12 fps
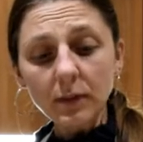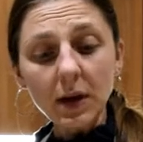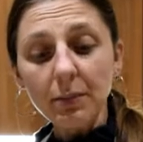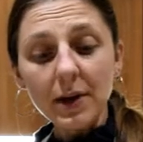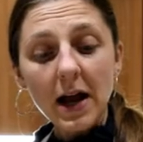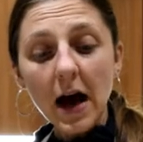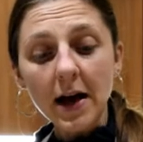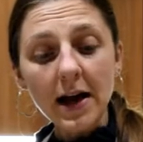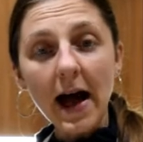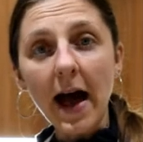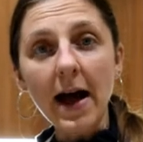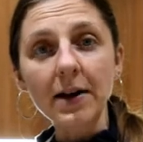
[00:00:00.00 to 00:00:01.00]
banana
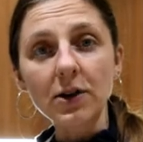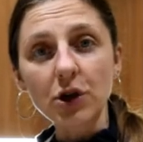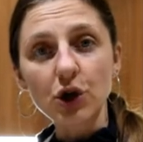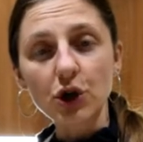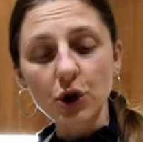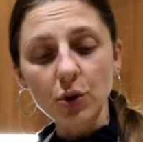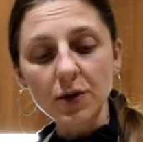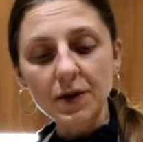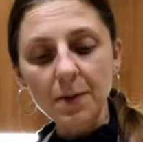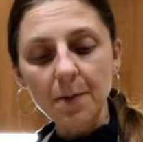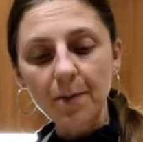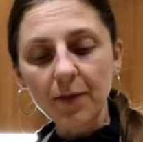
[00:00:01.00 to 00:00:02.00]
and
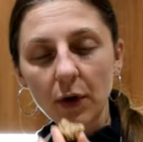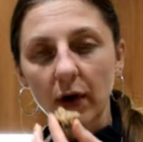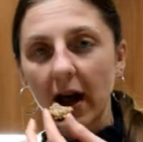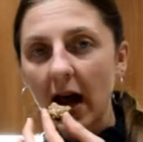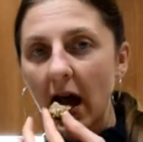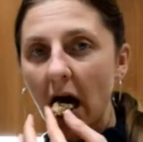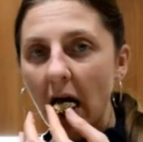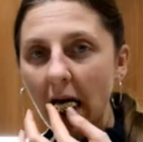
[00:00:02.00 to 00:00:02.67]
cashews. Okay.